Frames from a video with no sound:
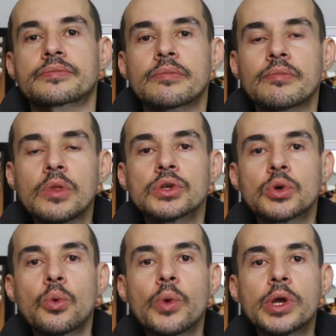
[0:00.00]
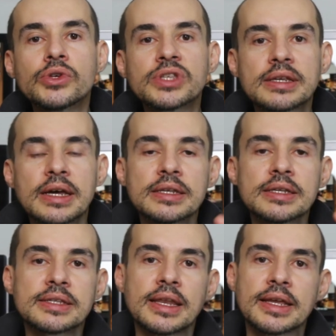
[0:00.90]
So when you start
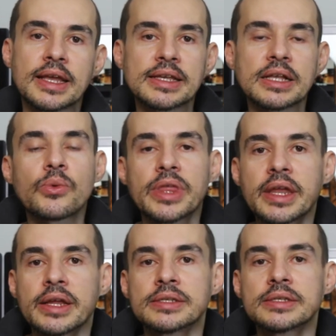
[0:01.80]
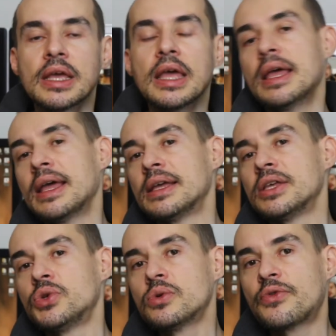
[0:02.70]
understanding exactly where that is, you will
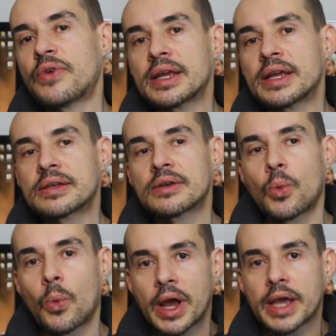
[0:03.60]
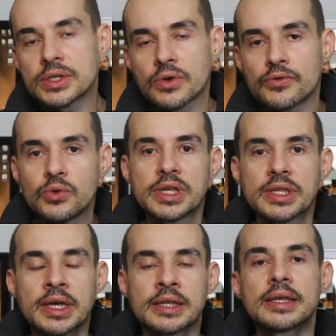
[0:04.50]
find ways of doing
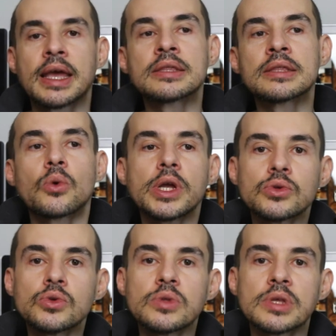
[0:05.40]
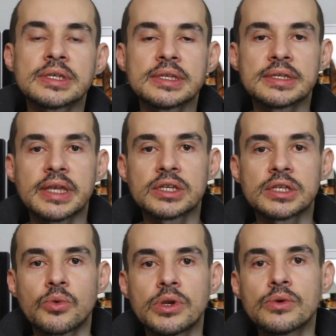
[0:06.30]
that. And the way to do this is essentially when
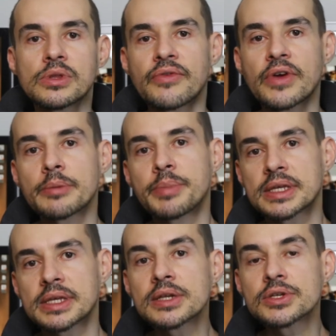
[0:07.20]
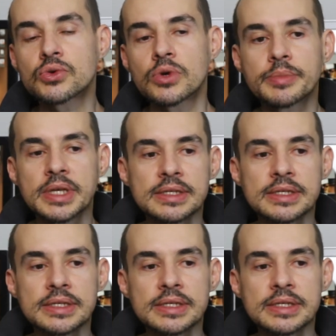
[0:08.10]
you're developing a sales script is